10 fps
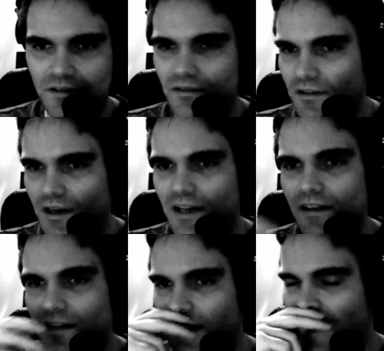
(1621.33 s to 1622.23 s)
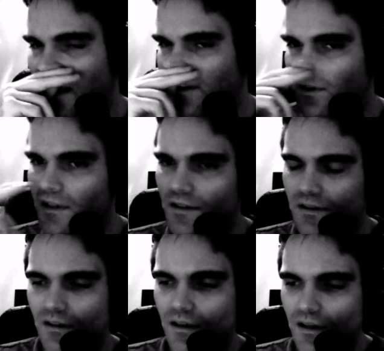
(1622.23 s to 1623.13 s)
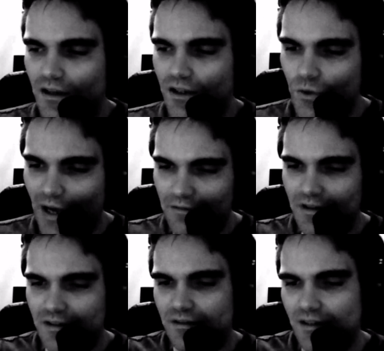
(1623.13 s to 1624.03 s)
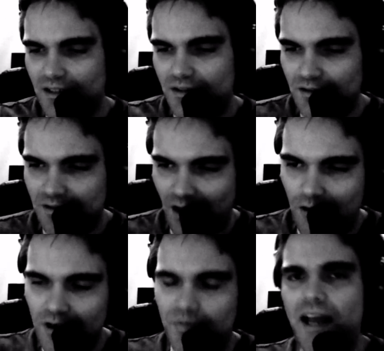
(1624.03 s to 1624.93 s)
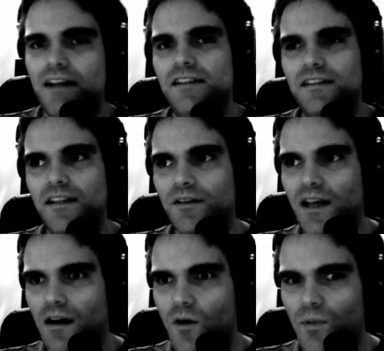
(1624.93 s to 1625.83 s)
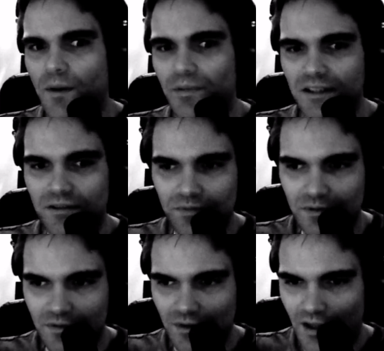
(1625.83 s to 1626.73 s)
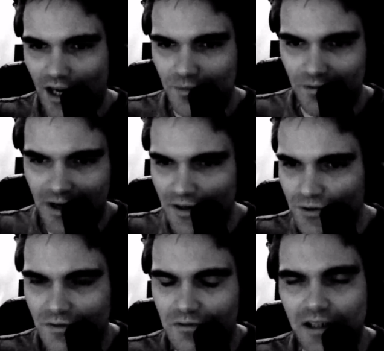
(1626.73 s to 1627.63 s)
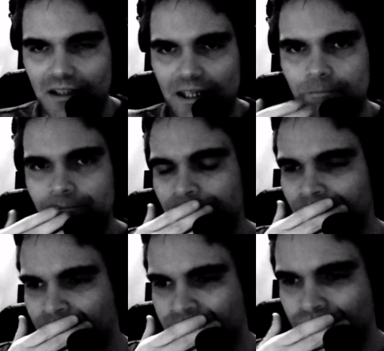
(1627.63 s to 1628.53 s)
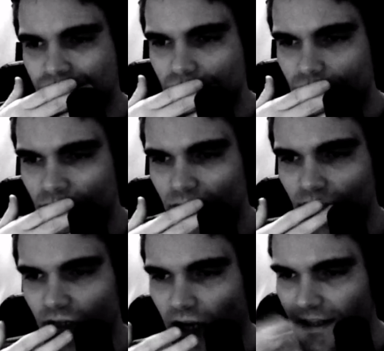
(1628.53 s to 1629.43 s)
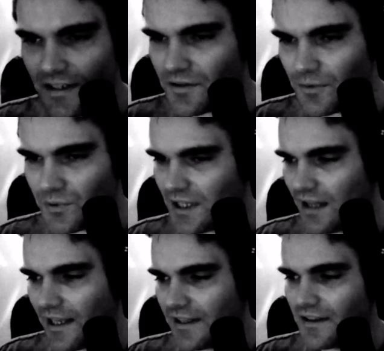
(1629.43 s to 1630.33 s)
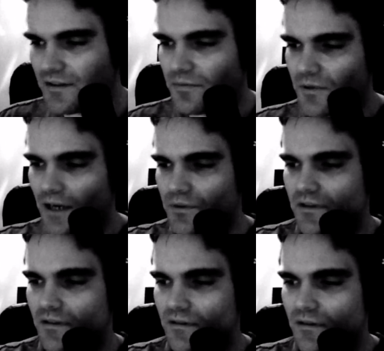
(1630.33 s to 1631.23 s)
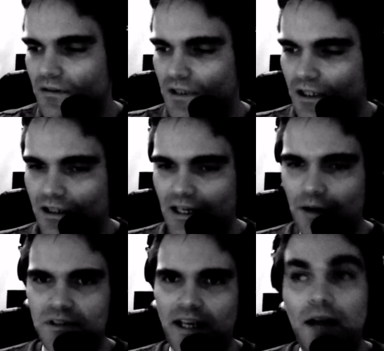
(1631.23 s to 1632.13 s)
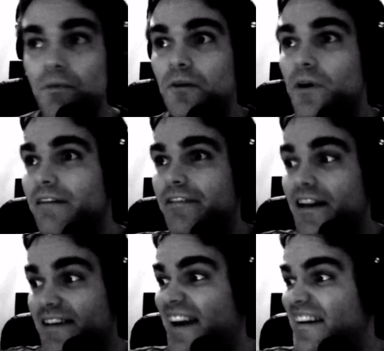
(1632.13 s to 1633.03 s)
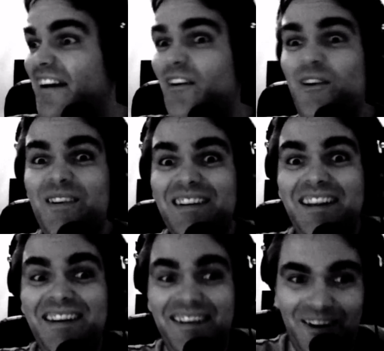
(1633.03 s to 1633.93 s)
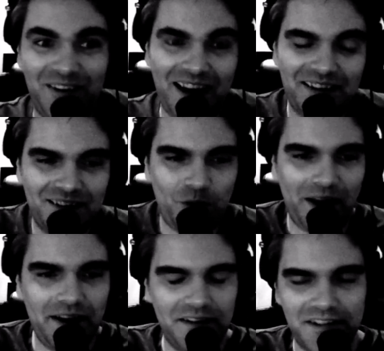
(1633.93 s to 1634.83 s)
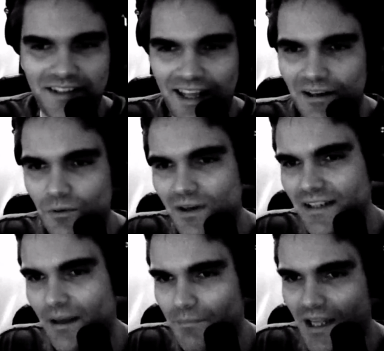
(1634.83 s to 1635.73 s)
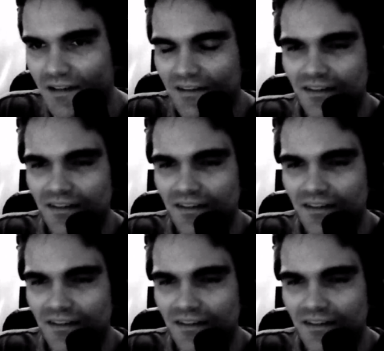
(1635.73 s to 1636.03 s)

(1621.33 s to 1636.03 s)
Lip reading: or anything like that. You have these software packages that you kind of open up, and a lot of them are very user friendly. It was not like this when I was little and I was like, I'm gonna work for Nintendo, not quite understanding what that meant.